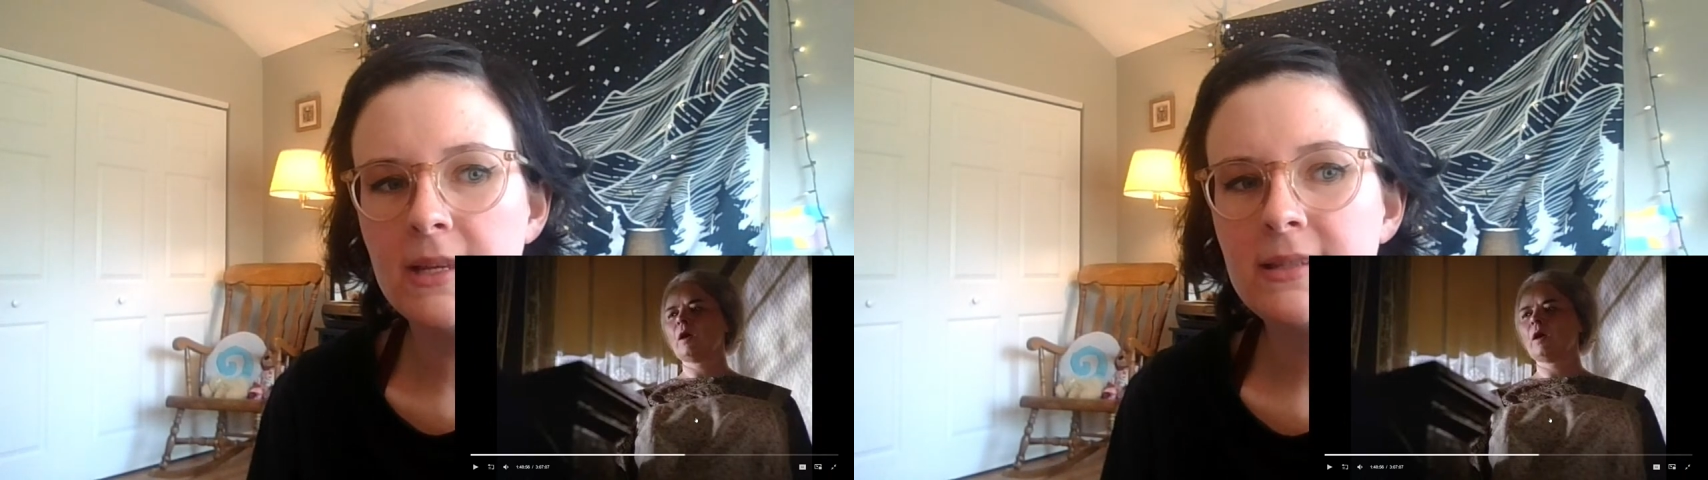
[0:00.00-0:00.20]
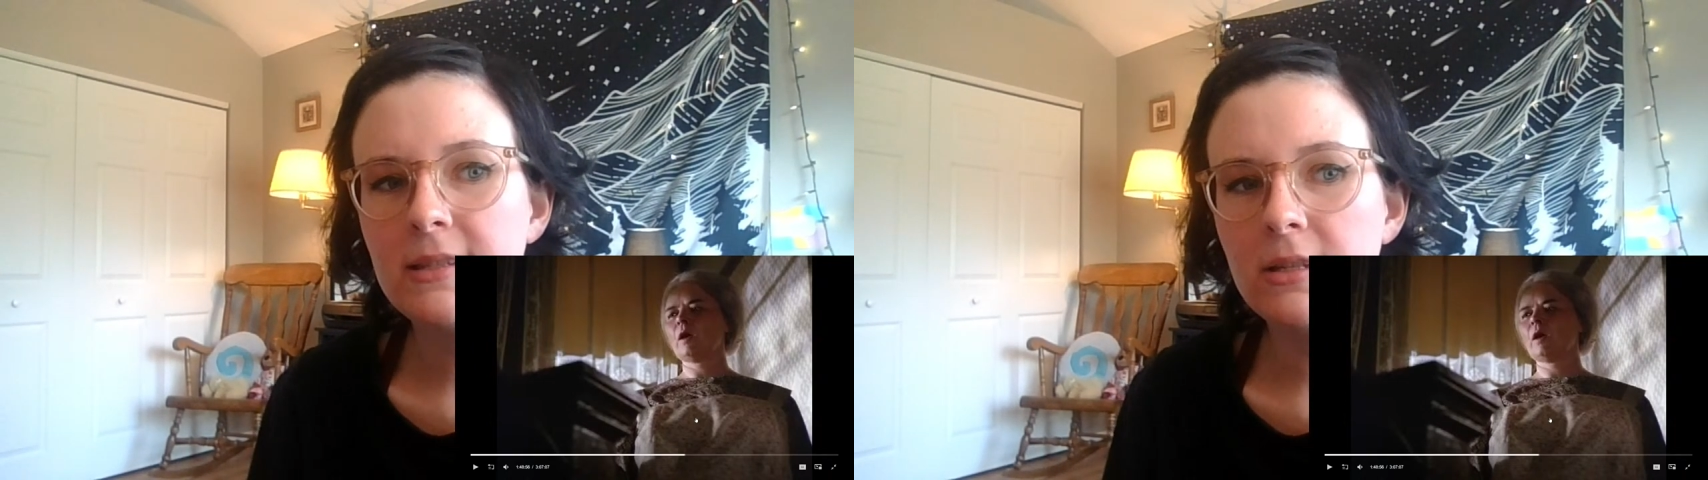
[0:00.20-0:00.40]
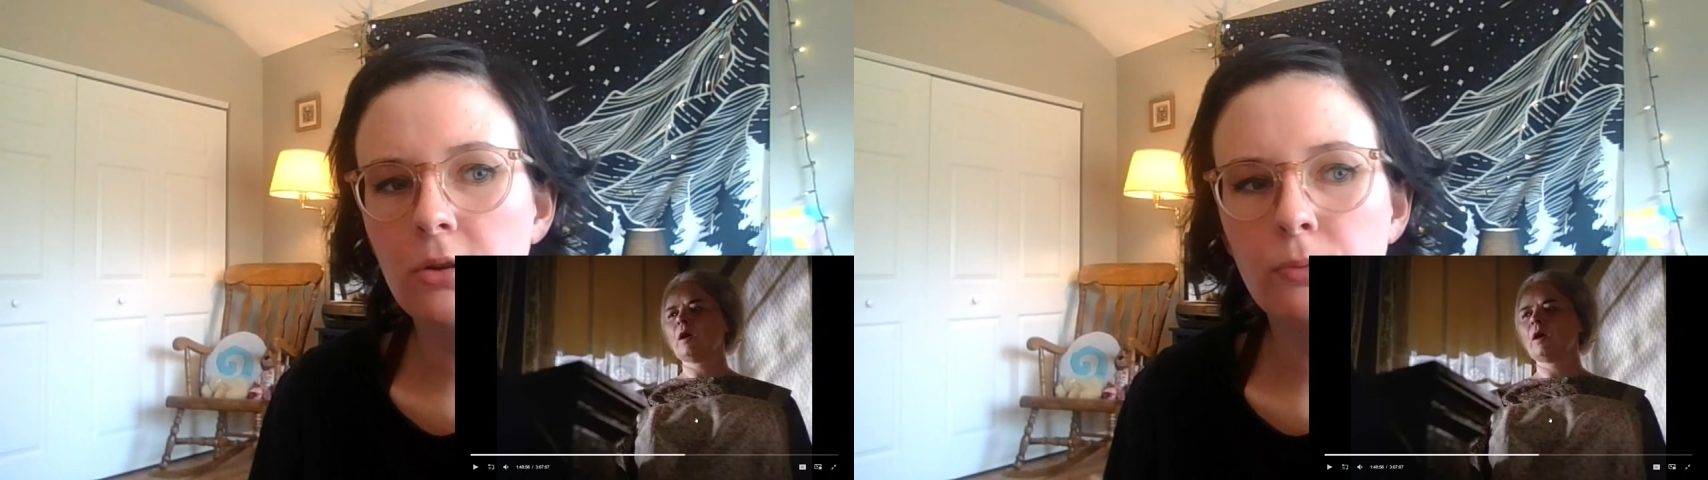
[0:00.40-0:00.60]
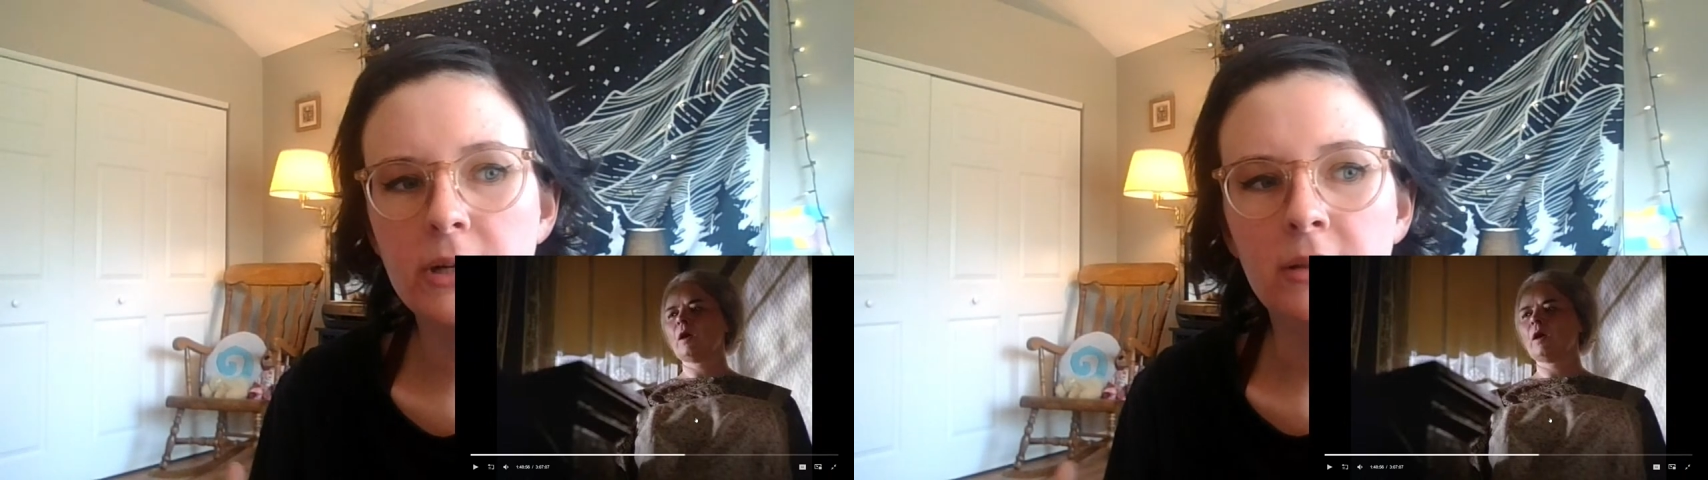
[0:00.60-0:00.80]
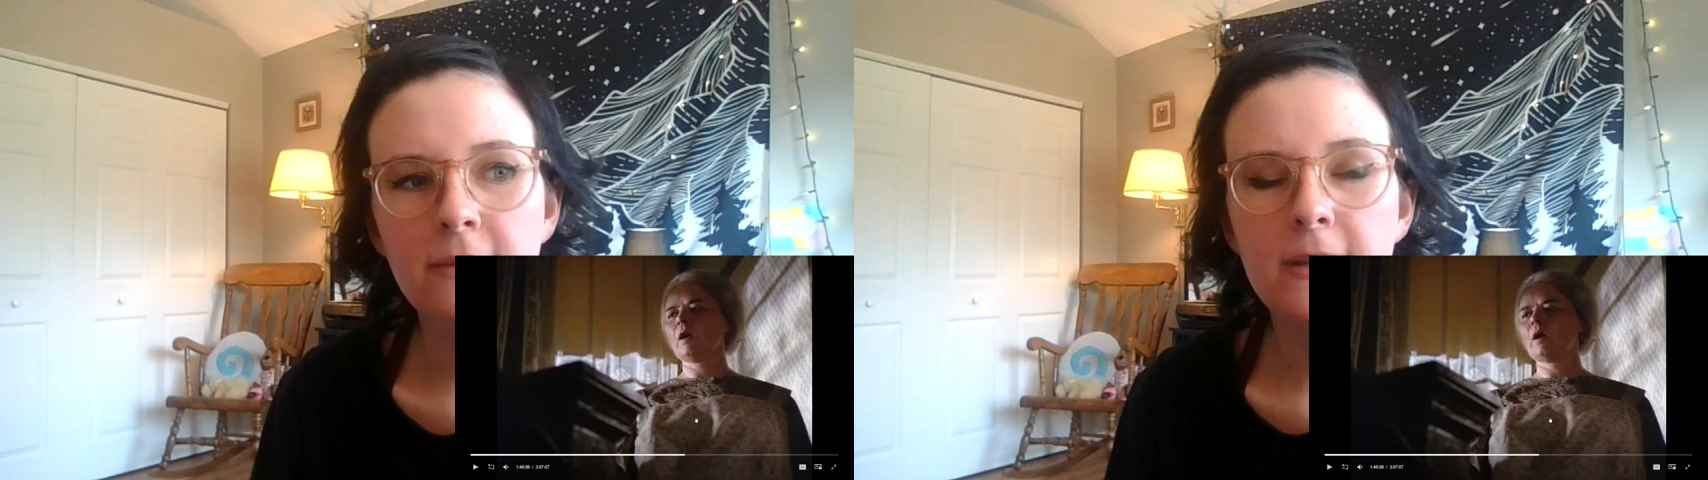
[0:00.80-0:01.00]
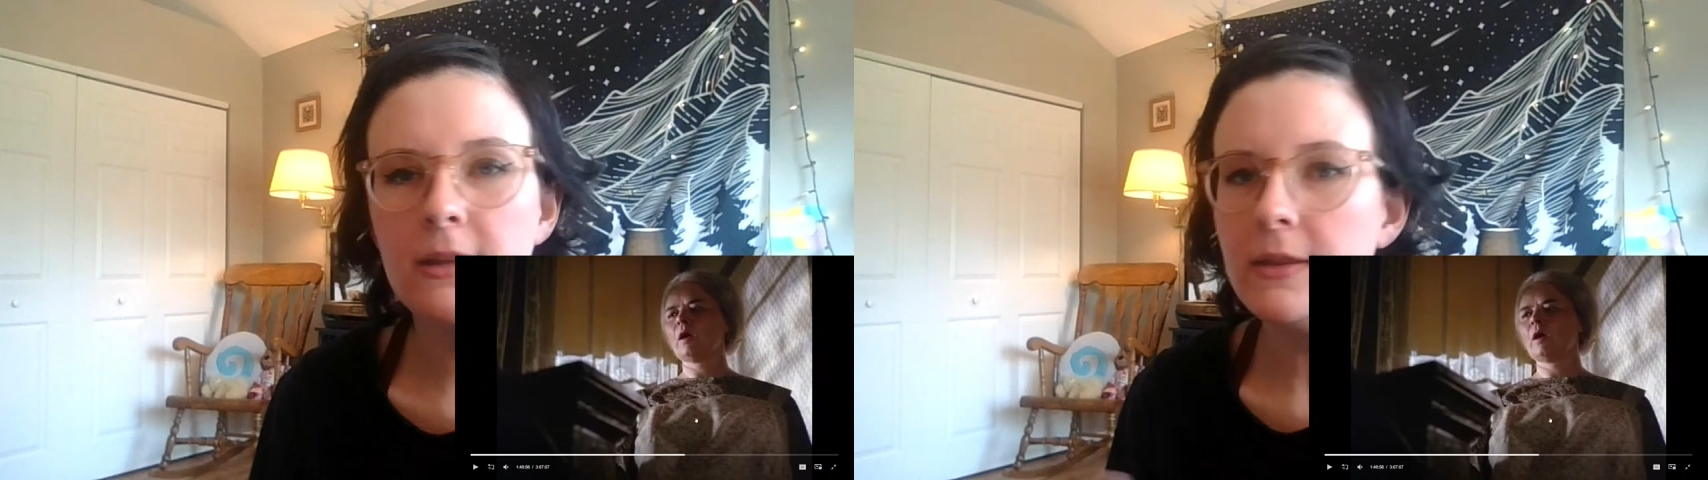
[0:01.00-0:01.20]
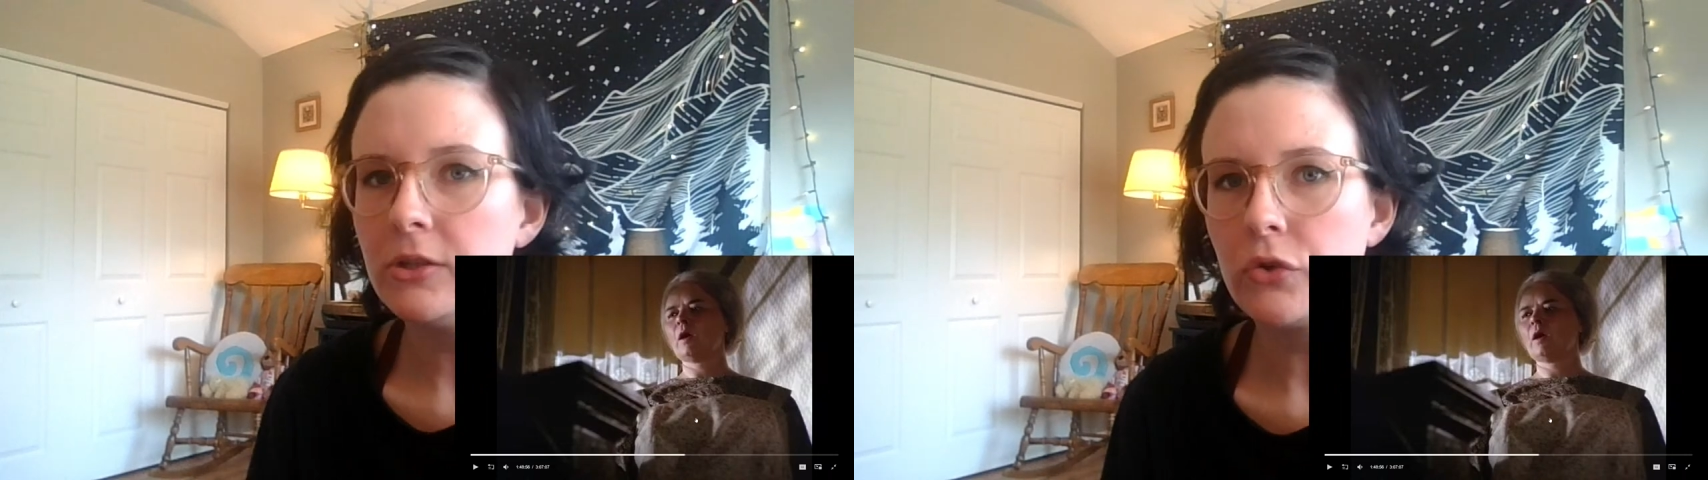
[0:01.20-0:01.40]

is still reliving in these